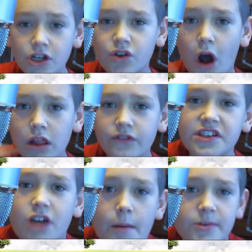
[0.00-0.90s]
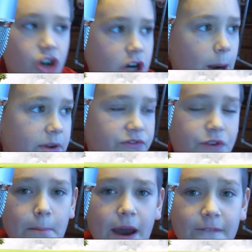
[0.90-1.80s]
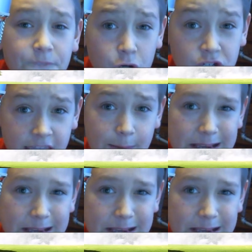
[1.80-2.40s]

So all of these comments are coming from my first gaming